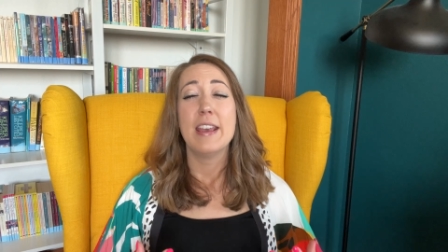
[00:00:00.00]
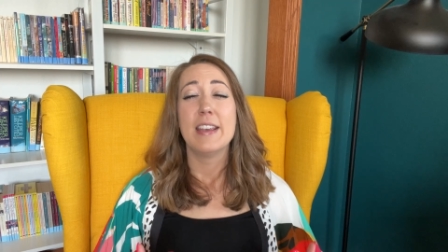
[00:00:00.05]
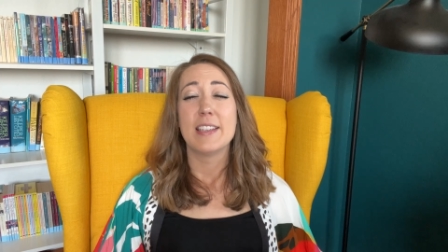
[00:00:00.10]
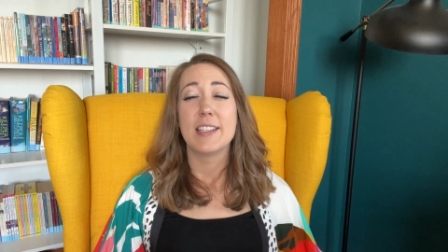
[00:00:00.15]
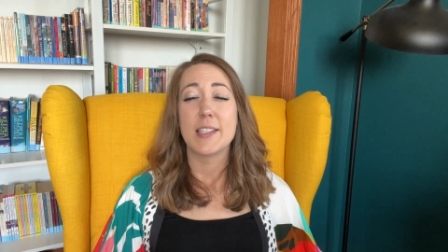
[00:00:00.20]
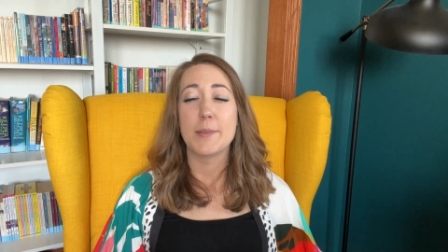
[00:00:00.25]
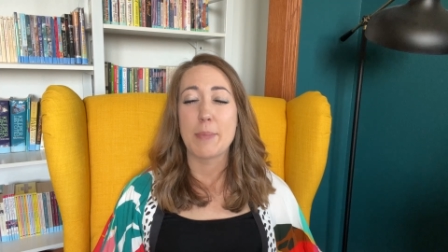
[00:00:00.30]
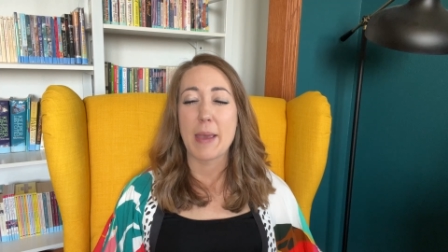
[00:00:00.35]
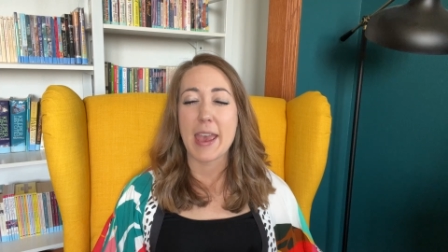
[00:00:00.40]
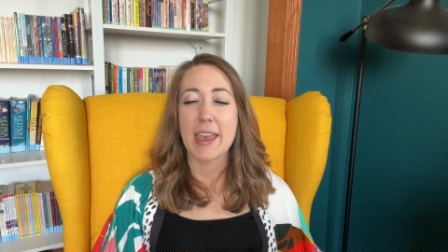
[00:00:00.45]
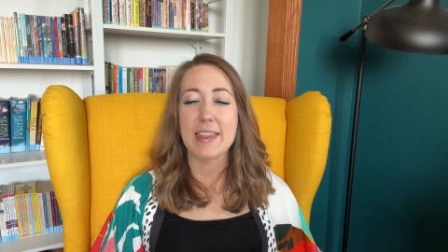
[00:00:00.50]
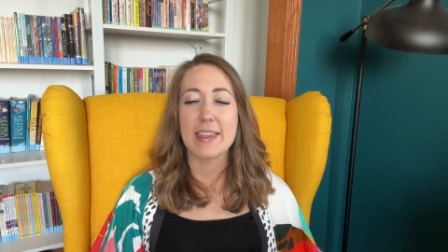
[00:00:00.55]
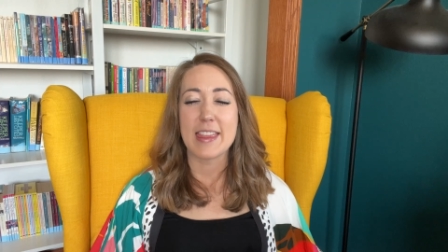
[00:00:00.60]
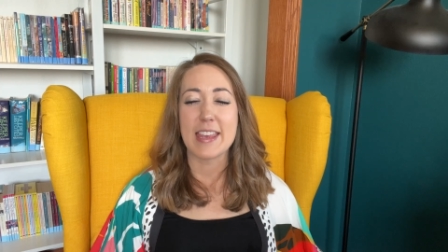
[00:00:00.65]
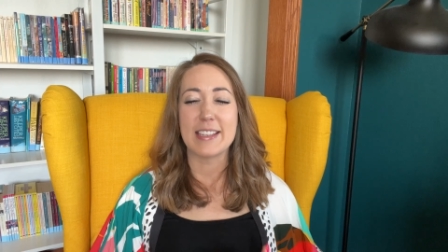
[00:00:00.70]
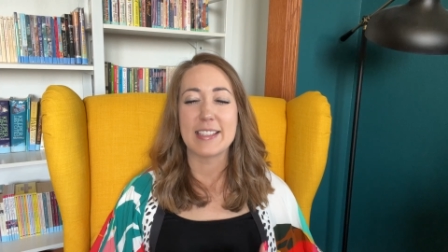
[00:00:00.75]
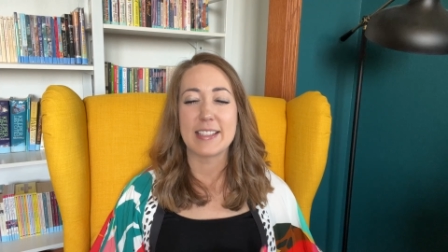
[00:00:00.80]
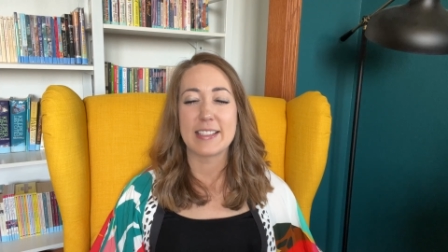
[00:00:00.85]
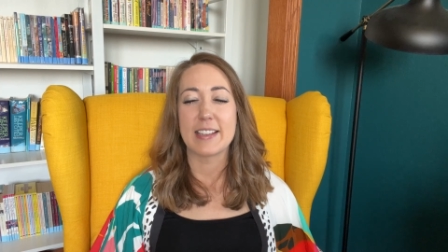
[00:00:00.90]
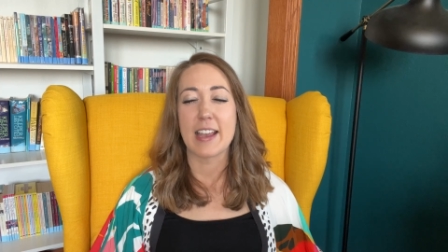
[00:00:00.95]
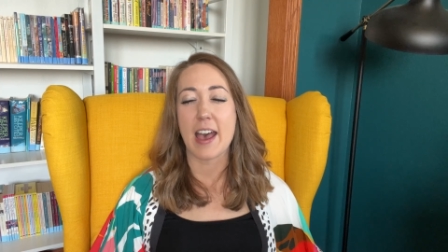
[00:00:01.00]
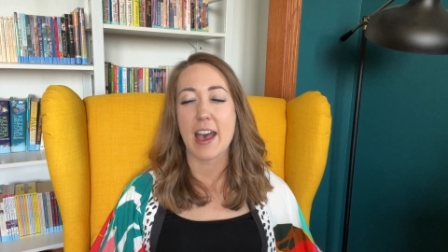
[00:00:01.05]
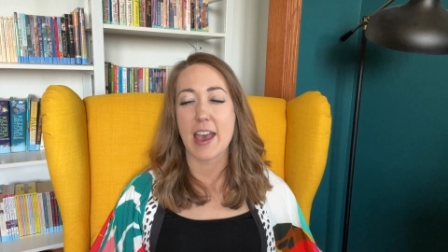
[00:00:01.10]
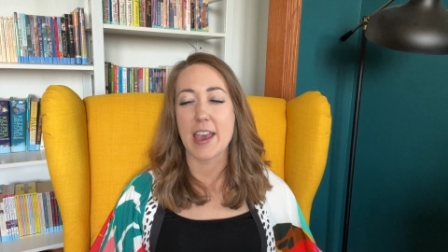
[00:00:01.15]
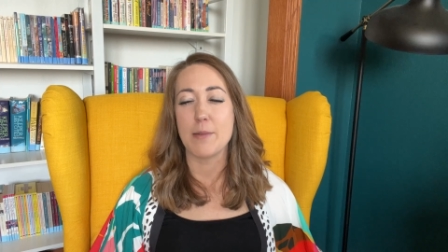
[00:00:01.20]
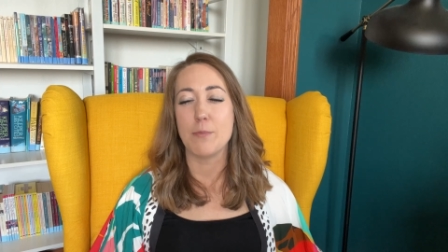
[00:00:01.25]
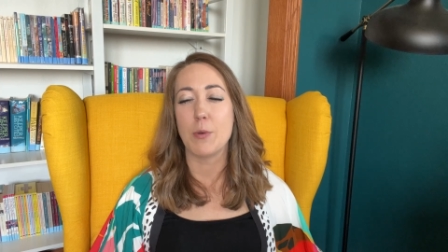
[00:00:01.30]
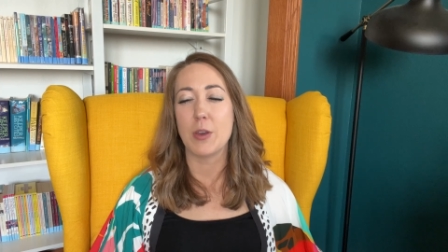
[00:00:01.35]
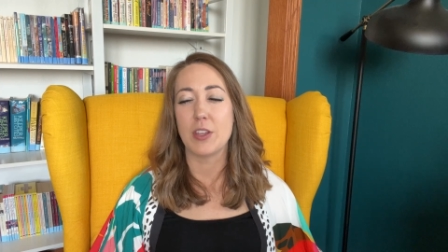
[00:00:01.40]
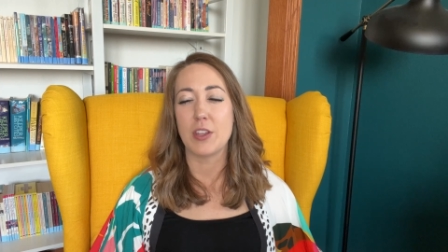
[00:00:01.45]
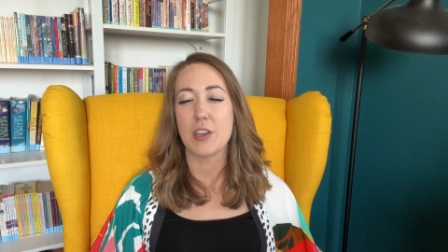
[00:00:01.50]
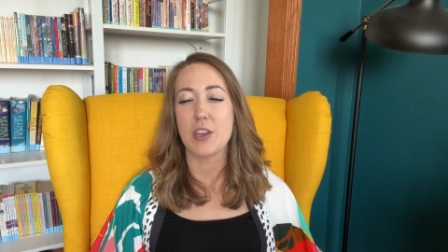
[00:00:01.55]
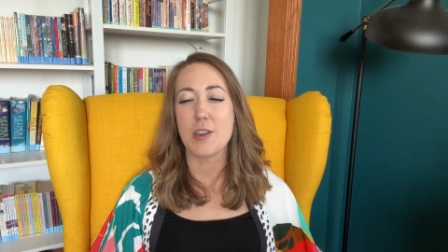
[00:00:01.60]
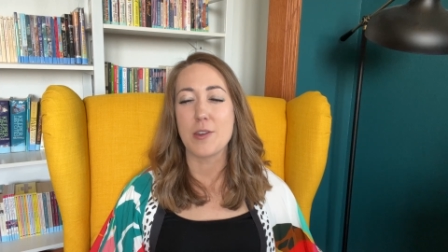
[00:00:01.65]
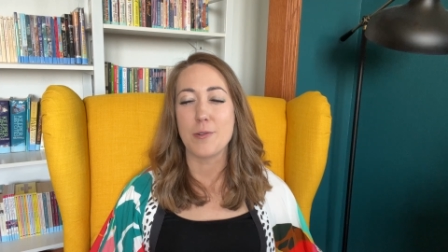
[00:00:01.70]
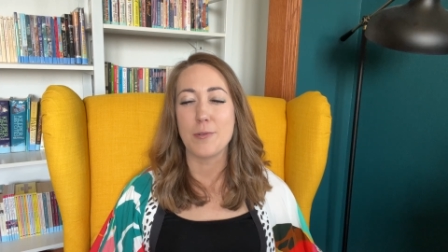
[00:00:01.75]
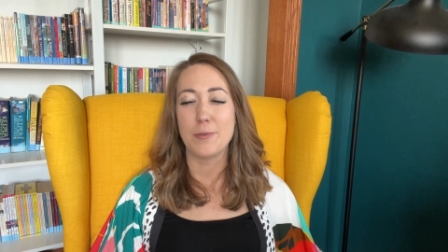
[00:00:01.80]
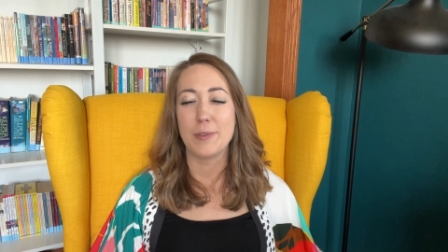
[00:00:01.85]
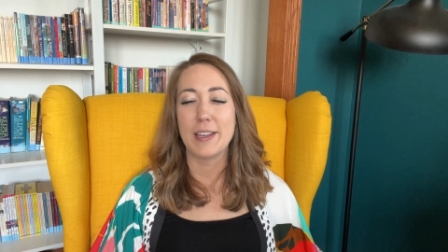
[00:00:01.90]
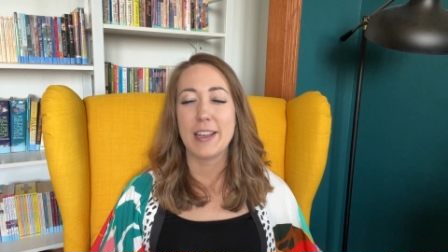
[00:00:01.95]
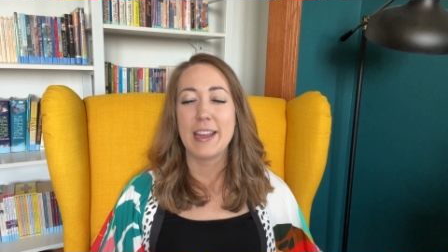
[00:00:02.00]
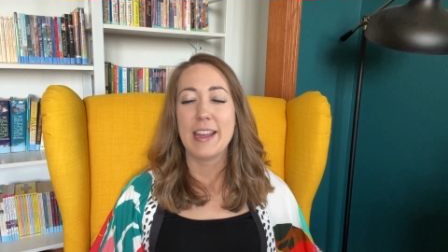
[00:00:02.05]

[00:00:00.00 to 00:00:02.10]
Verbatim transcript: spend this time with you.